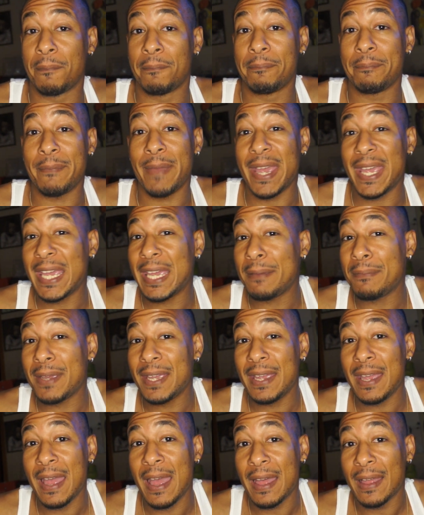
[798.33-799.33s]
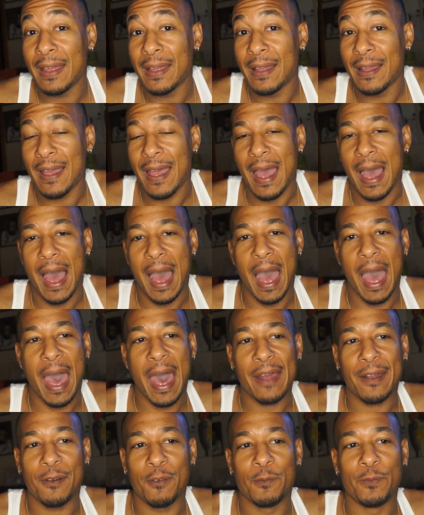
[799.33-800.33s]
Maybe.
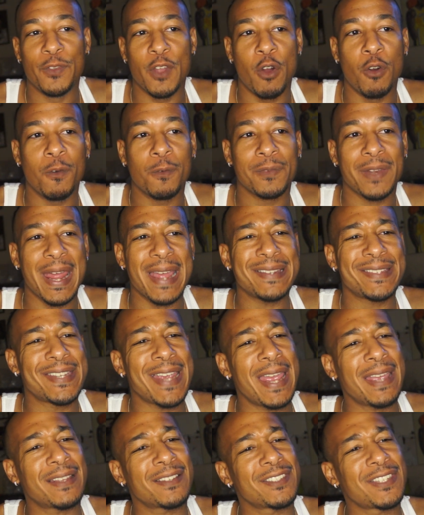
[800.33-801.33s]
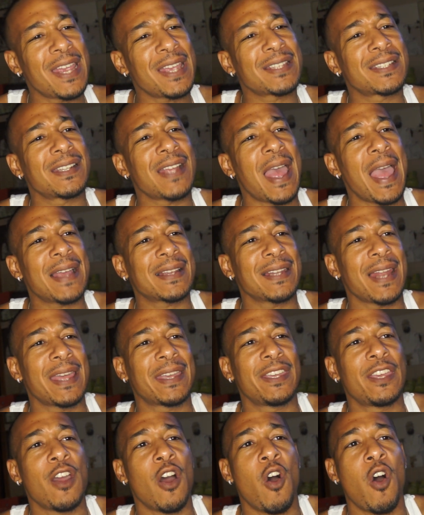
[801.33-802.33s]
I don't know. Like, Jake's acting like
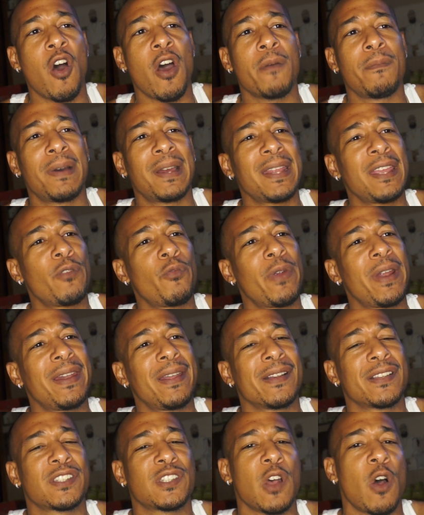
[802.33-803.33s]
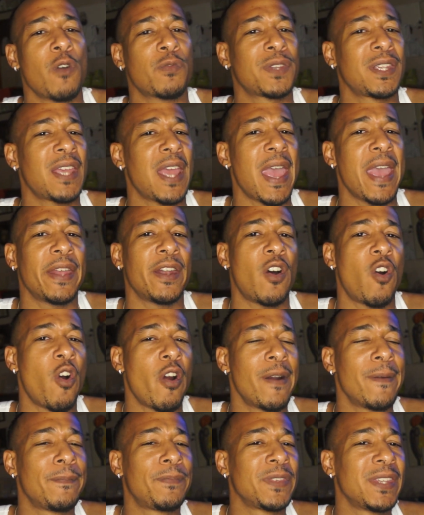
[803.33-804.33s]
he hard, but he really a softy at
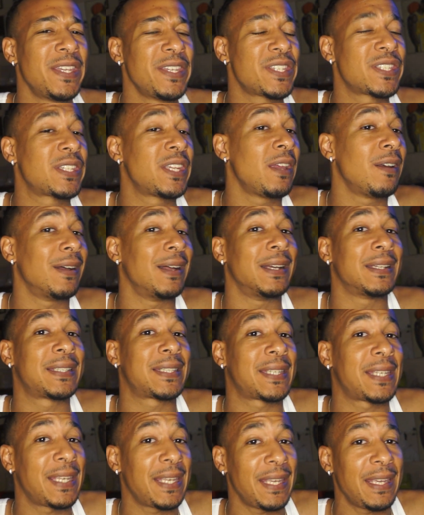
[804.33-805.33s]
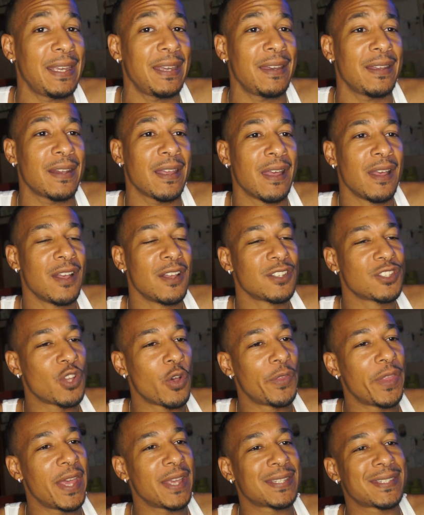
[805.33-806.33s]
heart. He's still a kid.
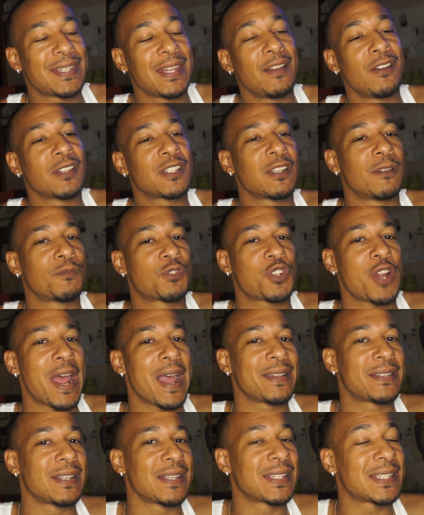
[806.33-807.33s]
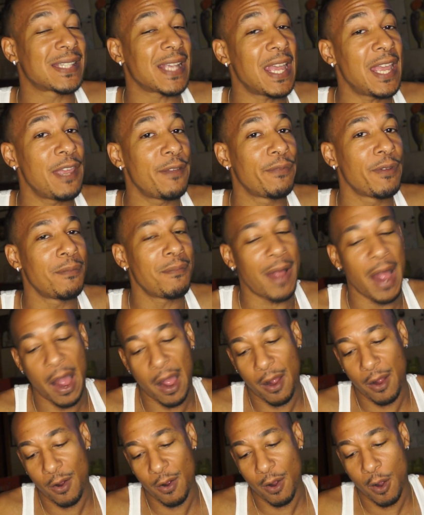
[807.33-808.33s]
So there's still some trying to save him
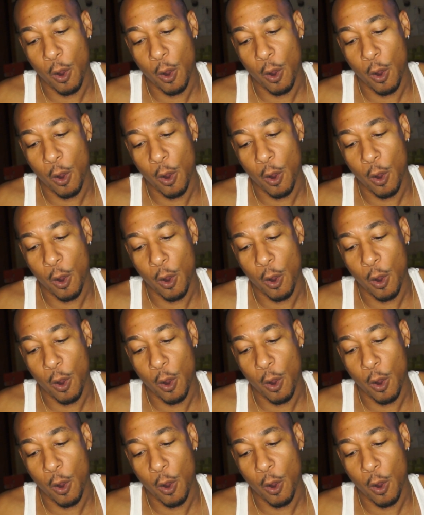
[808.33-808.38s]
out.